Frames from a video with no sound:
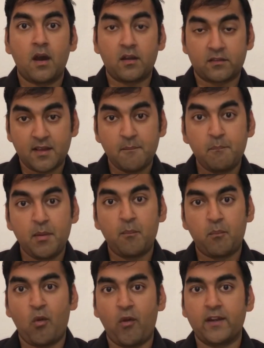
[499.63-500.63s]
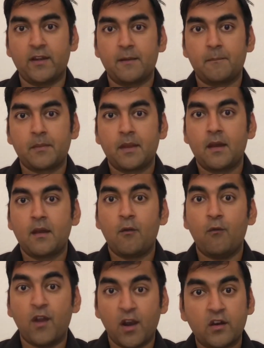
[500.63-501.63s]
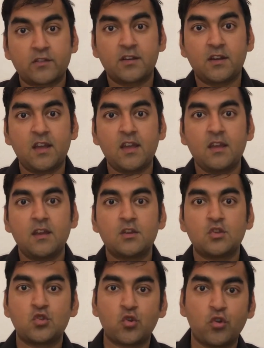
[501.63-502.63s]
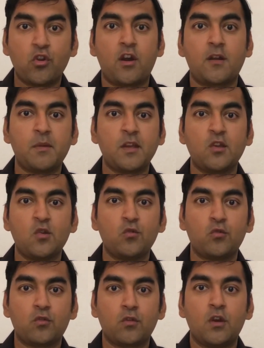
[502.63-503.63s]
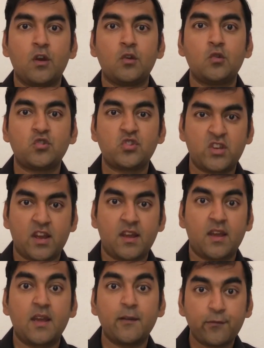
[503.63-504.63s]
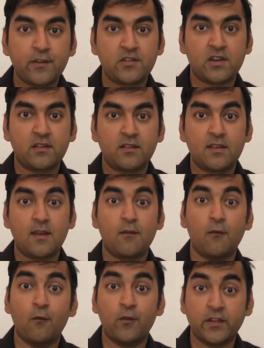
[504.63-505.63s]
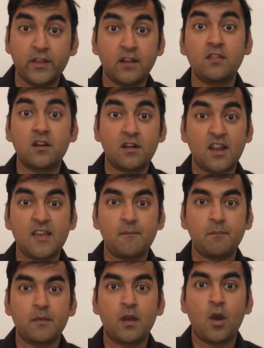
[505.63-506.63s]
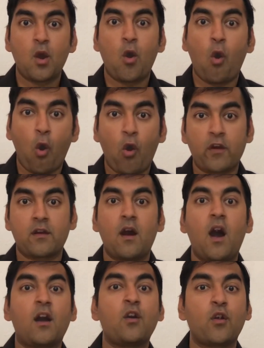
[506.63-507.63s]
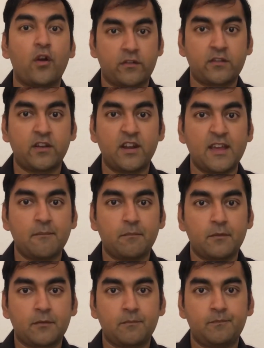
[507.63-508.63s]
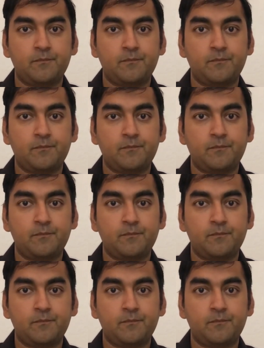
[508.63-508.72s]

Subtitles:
a simple point. Velocity should not be used to check efficiency within the team or across the teams.